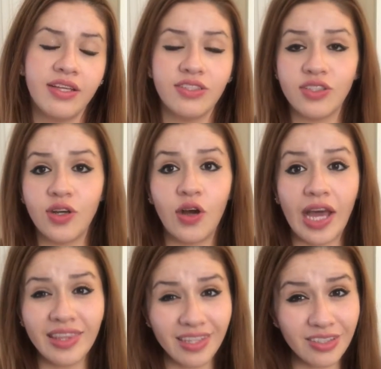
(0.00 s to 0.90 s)
So
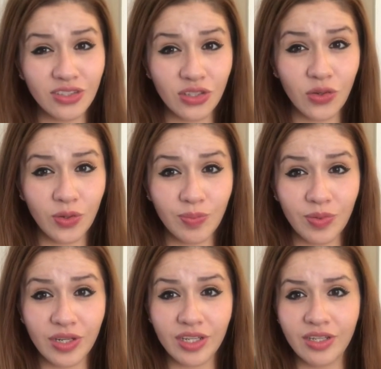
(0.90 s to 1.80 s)
I think it's going
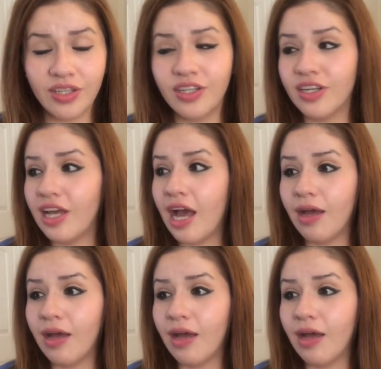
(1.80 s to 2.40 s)
pretty good.